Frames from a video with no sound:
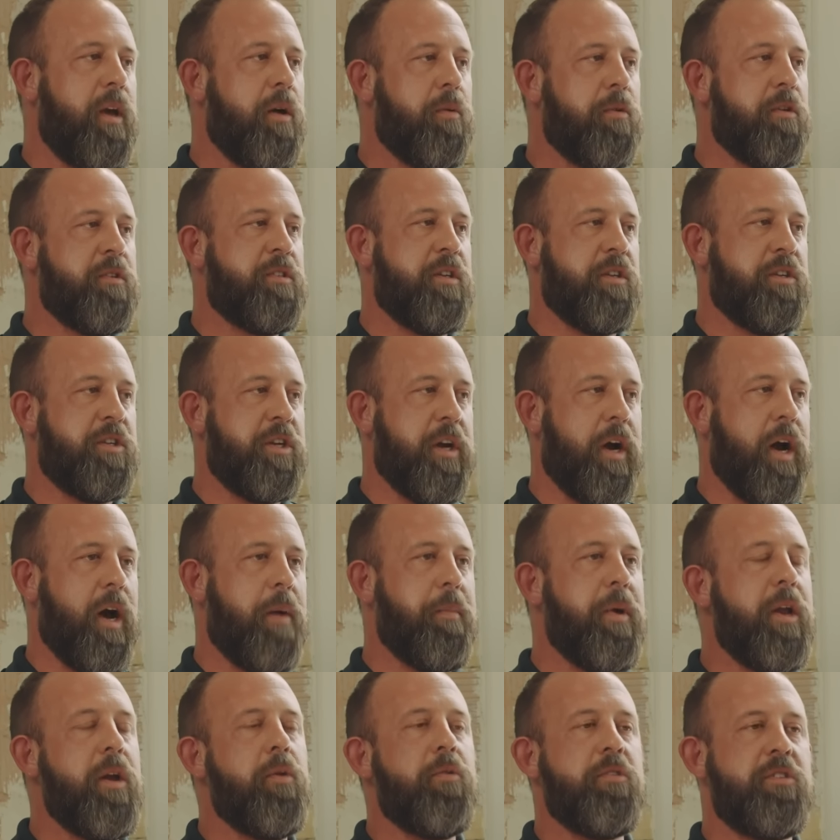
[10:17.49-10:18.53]
It was a
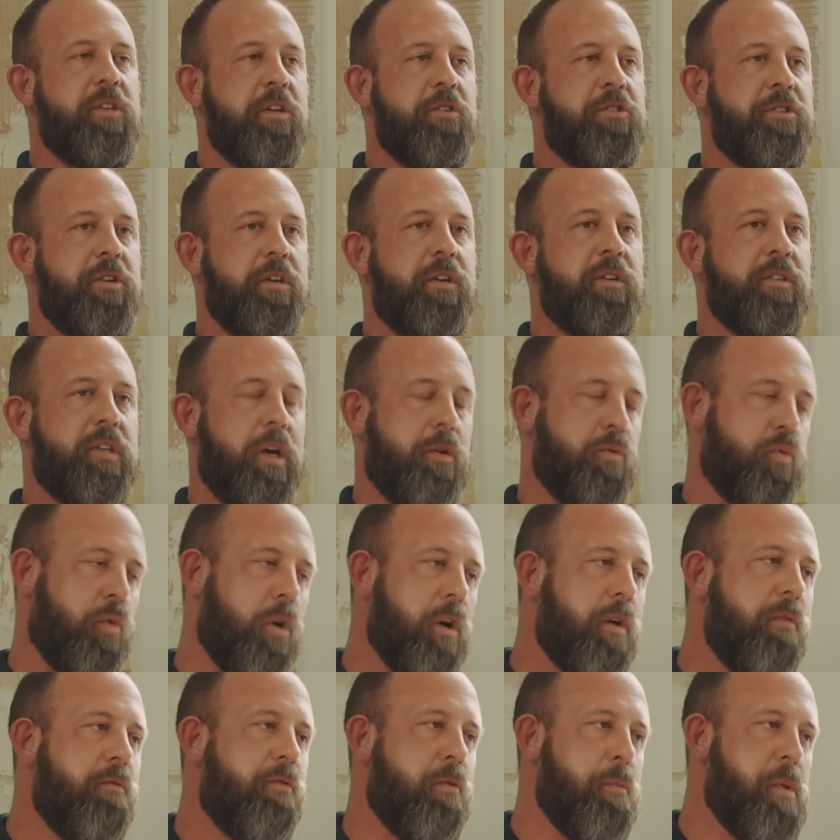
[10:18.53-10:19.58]
job. And it was interesting because I was
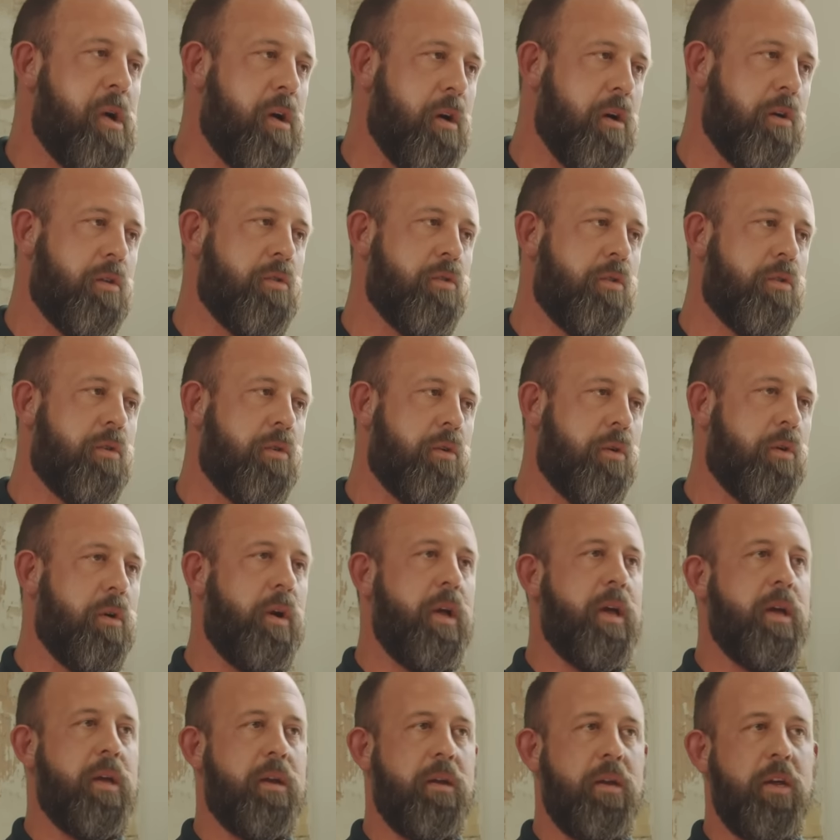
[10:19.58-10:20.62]
working for my uncle,
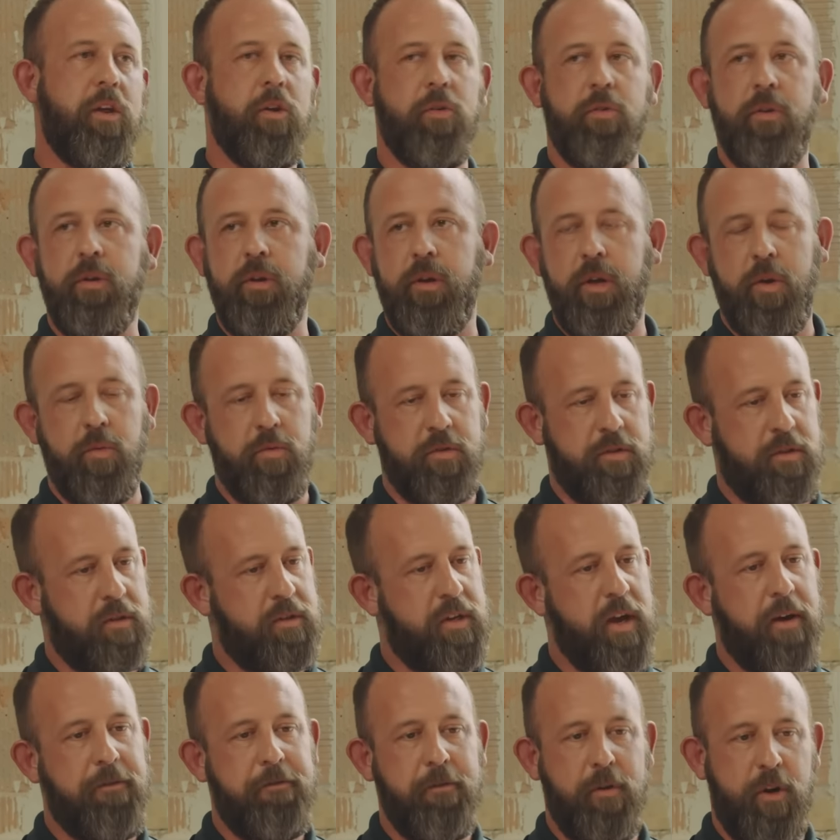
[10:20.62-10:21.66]
and it was
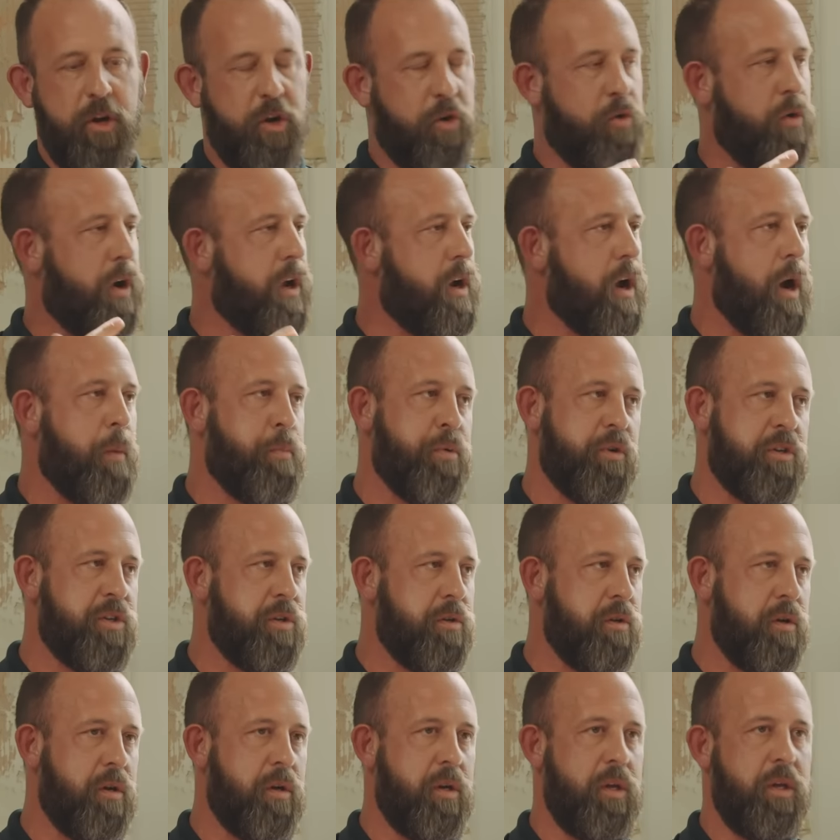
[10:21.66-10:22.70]
definitely a great
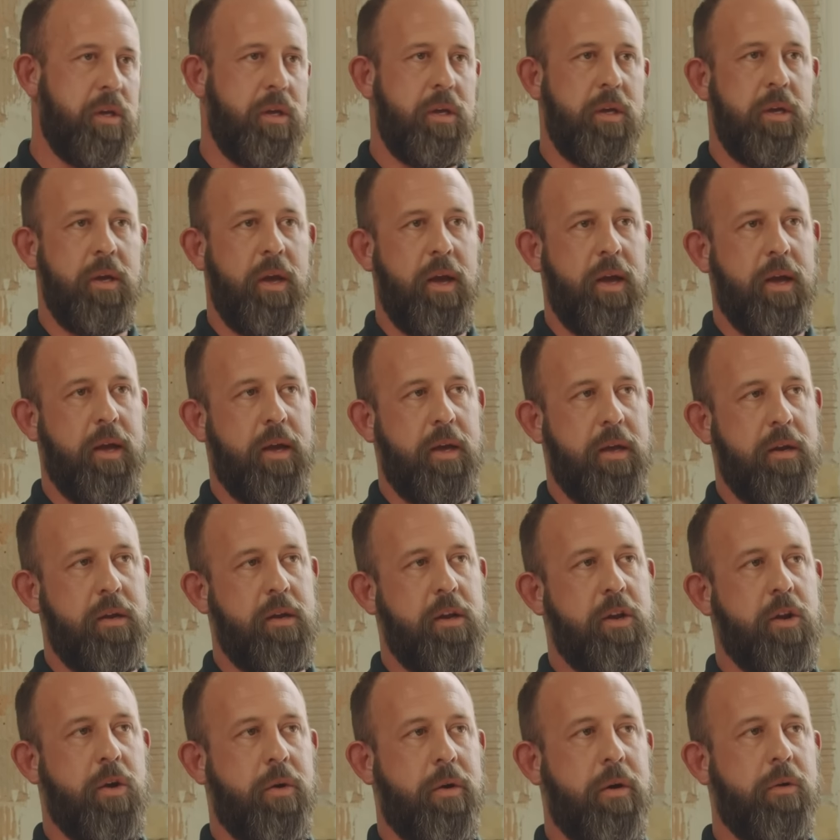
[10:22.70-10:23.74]
opportunity, and
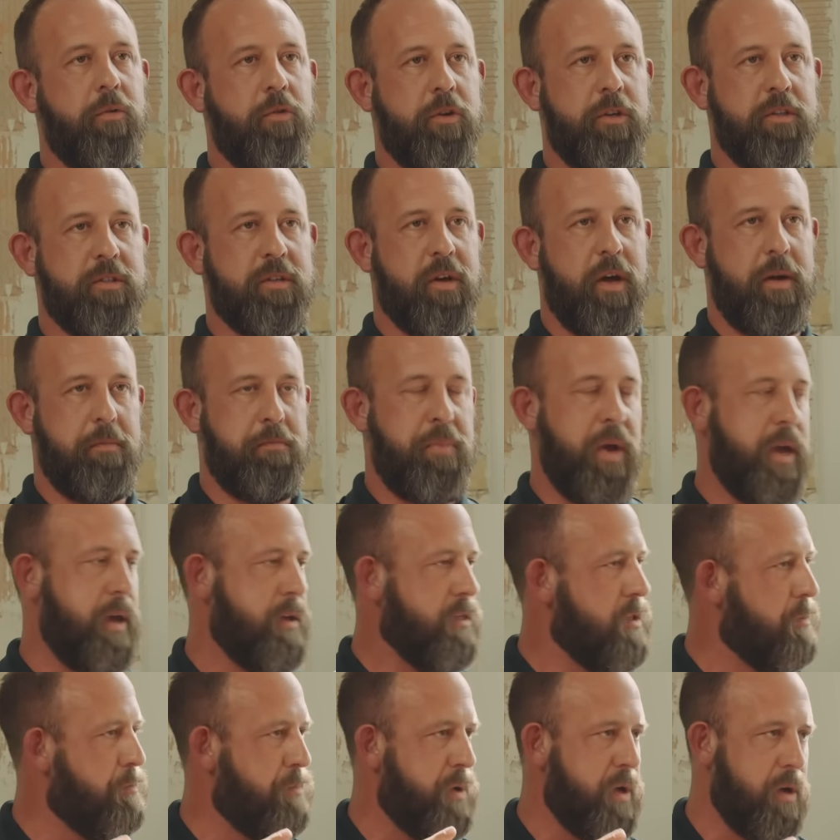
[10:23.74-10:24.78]
it was like
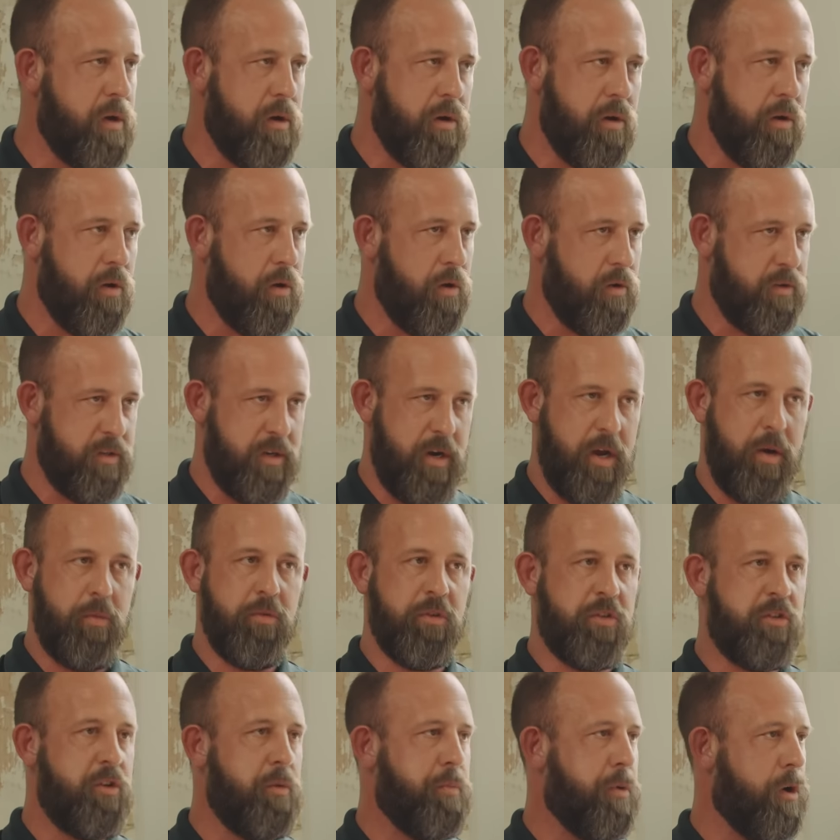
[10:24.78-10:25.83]
paying the bills, and I
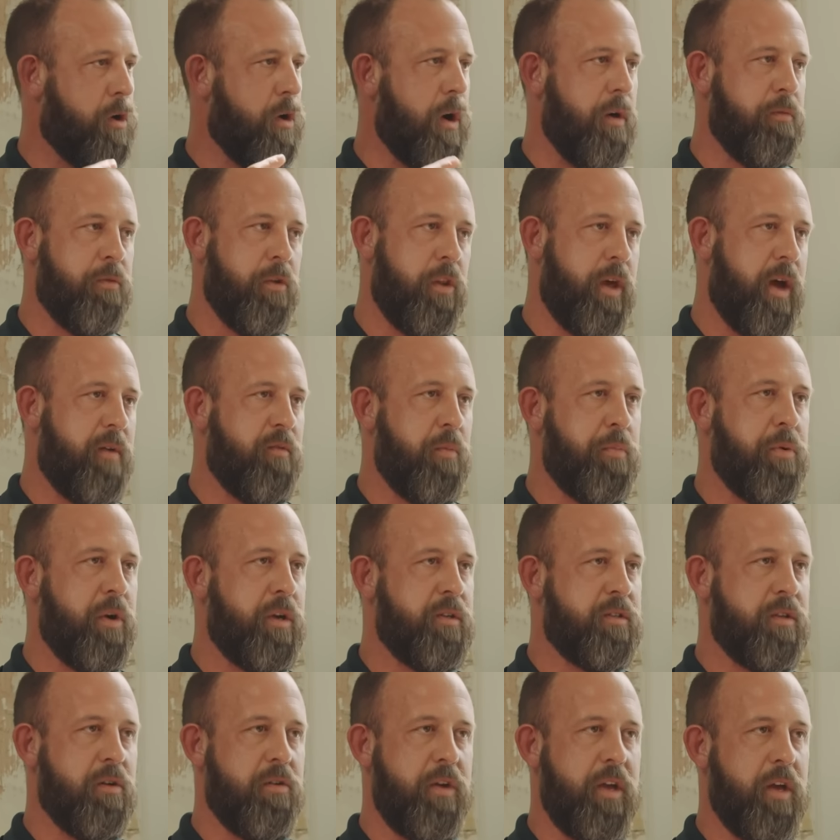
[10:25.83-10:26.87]
was super grateful to have a
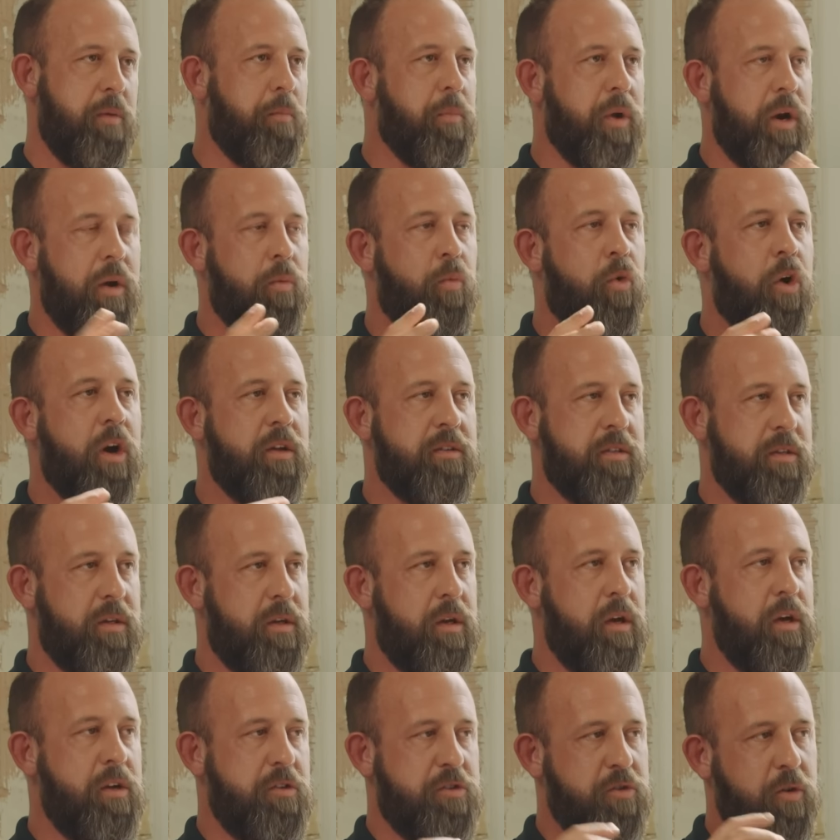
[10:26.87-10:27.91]
place to land, but it wasn't
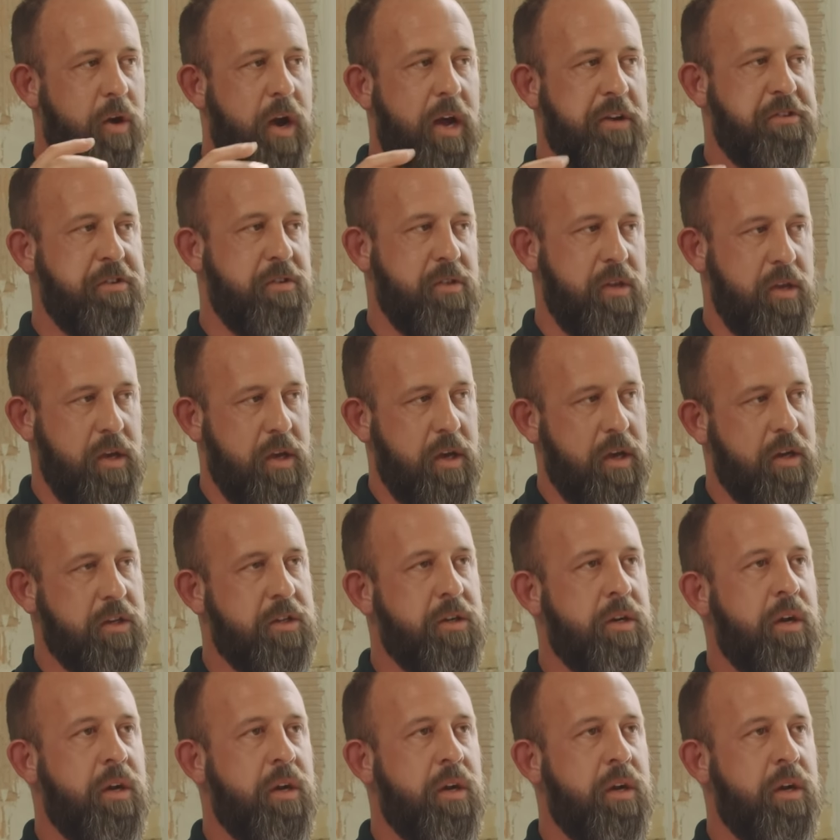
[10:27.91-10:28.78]
scratching the itch.